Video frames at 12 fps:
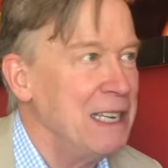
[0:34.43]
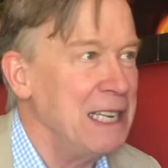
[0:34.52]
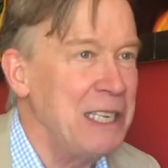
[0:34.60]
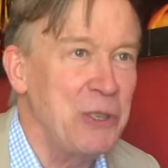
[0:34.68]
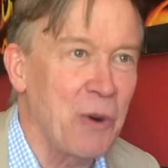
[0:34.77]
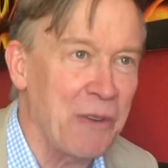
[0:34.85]

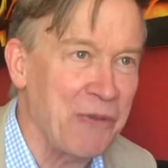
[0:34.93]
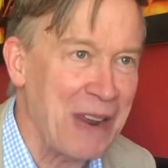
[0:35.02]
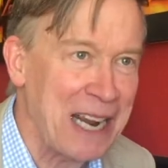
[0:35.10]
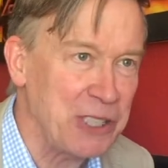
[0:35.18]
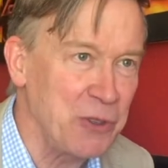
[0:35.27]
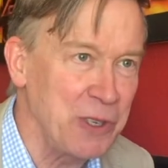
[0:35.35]
into our
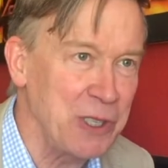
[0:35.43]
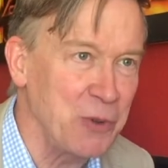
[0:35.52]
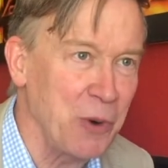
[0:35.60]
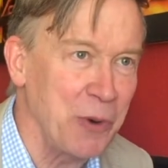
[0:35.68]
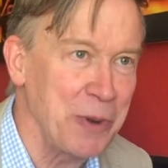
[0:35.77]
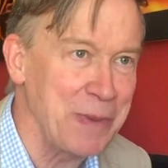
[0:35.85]
factories
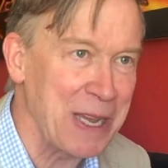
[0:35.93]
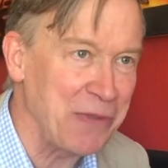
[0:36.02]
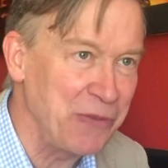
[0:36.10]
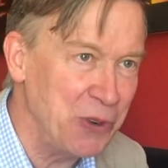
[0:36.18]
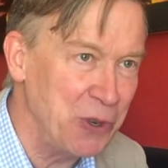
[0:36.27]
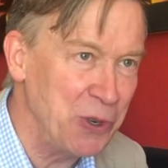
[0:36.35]
where we make
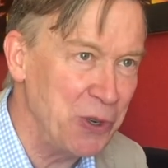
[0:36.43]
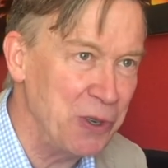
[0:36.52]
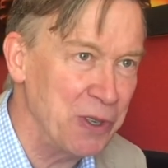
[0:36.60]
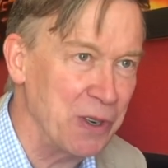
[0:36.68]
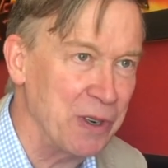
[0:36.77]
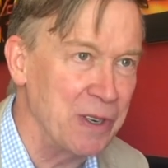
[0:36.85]

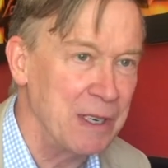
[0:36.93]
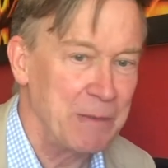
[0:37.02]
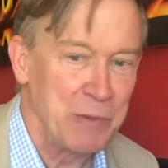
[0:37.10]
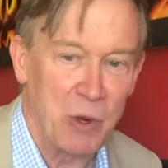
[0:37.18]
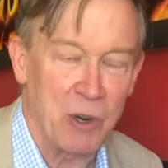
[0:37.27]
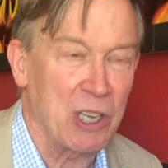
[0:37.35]
food
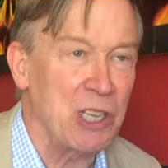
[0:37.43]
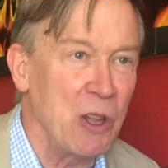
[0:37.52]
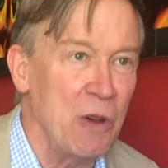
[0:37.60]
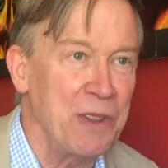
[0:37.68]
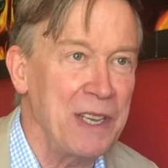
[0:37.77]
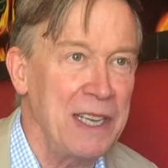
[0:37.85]
or
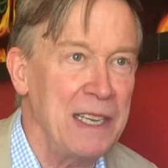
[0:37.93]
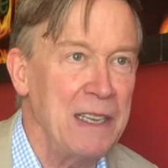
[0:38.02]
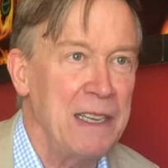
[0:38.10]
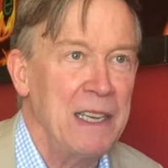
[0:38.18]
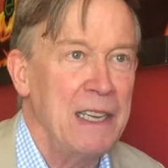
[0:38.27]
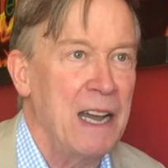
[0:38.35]
clothing,
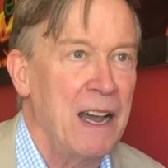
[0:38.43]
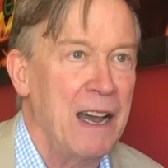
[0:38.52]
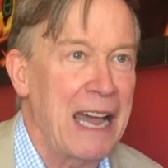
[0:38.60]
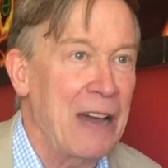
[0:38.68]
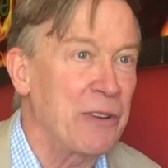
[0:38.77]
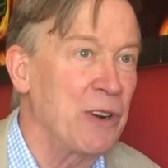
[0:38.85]

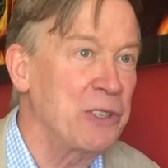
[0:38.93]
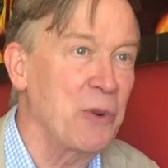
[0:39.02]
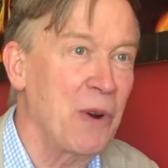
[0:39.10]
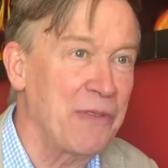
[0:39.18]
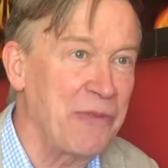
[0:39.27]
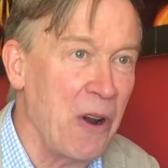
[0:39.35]
out onto
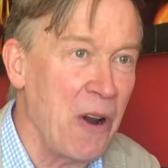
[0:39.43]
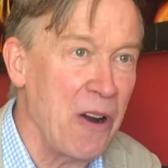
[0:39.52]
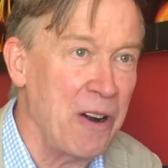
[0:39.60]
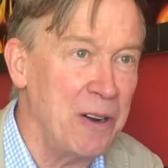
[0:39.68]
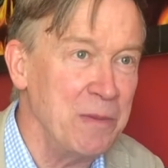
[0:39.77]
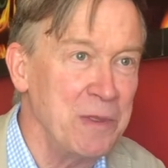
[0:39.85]
our
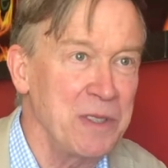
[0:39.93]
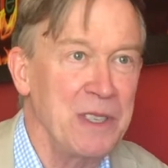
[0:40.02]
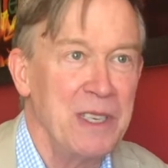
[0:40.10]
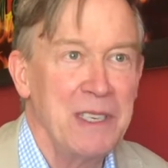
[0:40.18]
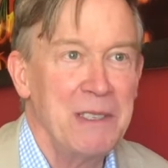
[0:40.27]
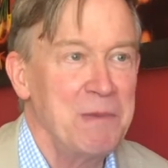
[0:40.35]
farms,
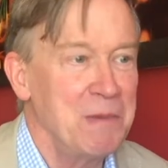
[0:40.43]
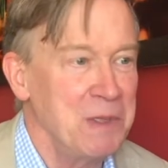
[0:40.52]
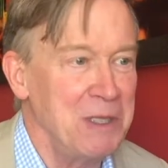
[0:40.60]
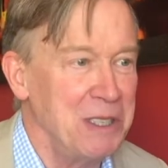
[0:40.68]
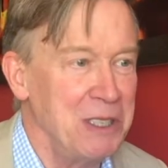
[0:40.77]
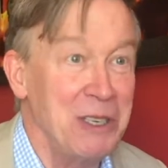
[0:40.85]

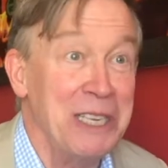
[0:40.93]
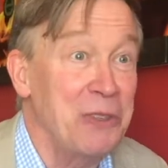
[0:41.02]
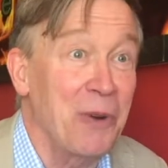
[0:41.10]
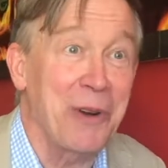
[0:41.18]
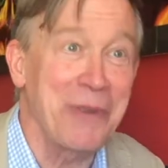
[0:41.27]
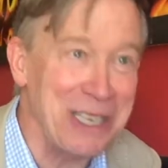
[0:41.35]

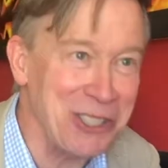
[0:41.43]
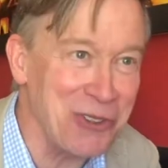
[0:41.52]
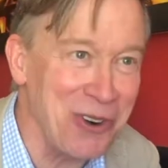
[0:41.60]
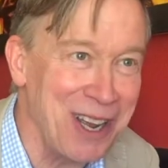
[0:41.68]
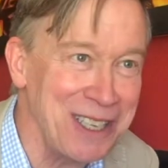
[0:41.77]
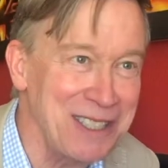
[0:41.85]
into our
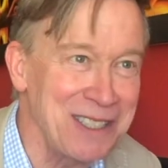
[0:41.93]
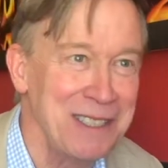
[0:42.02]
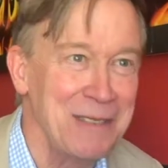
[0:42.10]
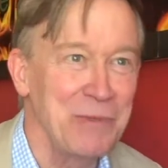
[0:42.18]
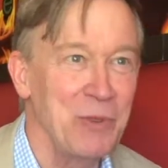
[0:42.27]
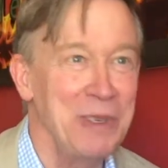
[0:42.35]
restaurants.
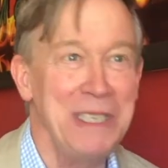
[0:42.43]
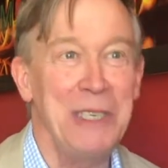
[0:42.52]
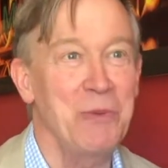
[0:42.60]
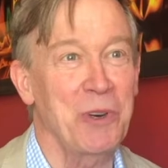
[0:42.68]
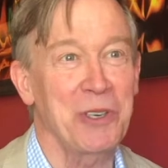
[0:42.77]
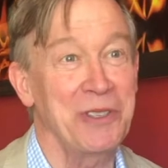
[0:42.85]
We
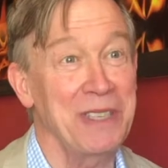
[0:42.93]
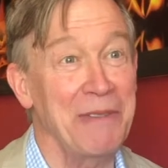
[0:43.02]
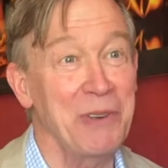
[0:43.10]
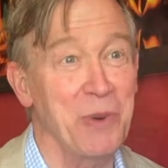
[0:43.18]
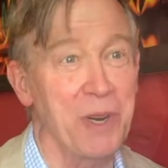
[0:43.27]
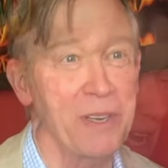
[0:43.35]
need workers
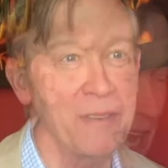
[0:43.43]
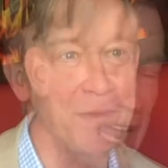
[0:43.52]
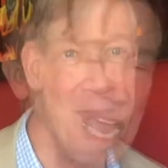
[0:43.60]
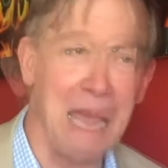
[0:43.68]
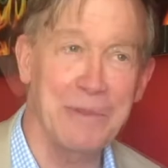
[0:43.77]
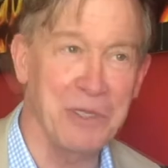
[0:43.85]
everywhere.
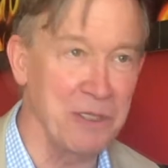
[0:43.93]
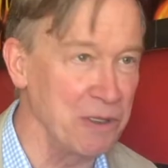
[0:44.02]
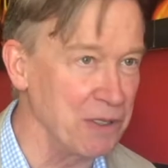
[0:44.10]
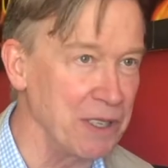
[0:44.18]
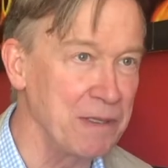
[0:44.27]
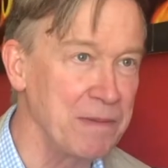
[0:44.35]

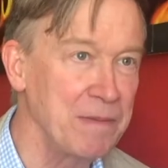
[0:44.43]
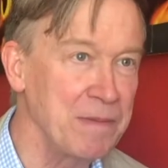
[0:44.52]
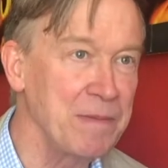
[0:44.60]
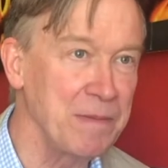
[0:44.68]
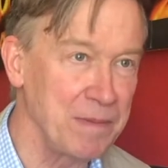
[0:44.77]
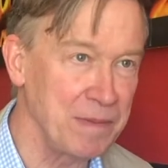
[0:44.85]
Absolutely.
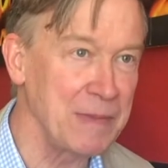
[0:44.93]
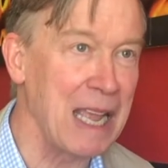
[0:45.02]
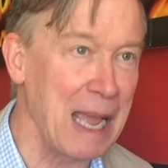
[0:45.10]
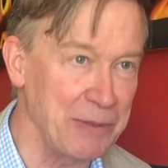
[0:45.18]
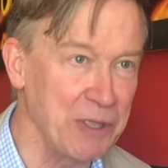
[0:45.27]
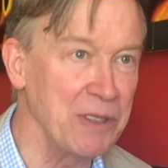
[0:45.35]

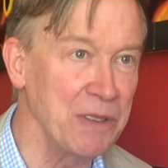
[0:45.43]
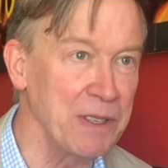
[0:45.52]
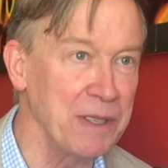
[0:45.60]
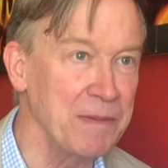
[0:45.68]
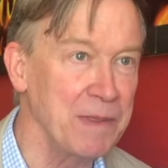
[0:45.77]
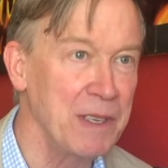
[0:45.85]

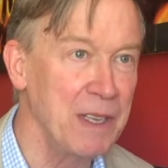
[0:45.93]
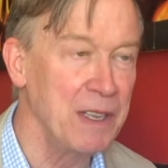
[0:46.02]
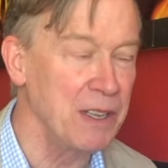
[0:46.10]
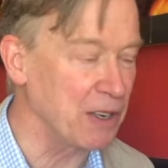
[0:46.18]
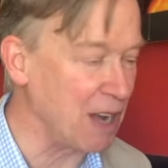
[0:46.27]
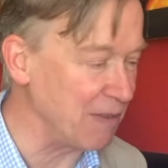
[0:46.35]
Absolutely.
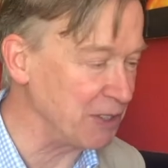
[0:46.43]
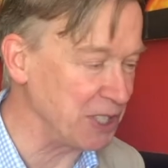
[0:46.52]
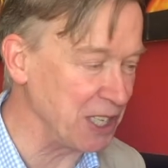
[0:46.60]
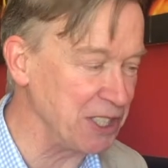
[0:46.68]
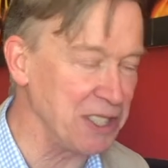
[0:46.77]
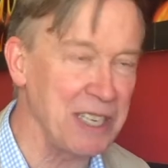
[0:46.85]
There are
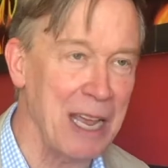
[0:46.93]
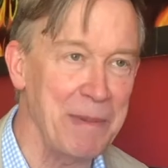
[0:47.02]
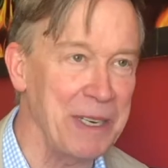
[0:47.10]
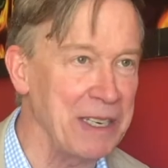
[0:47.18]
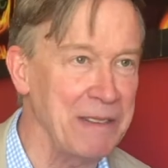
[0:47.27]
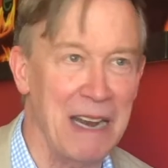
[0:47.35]
conversations
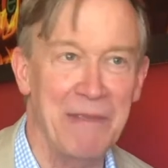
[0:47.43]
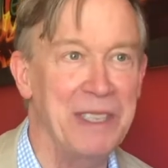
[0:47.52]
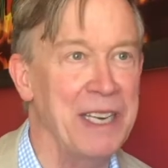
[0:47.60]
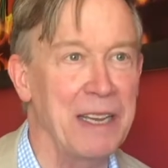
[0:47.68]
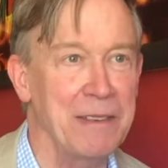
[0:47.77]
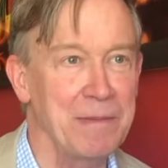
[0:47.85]
happening every
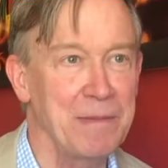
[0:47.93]
day.